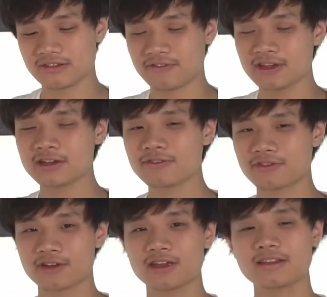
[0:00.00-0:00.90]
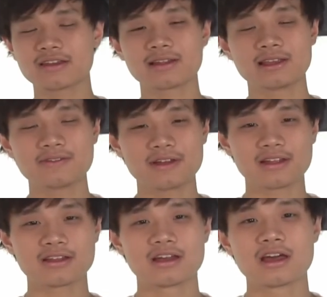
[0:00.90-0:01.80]
feel free to leave
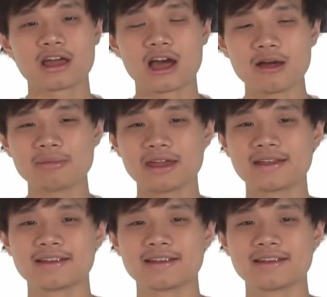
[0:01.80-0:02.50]
a comment.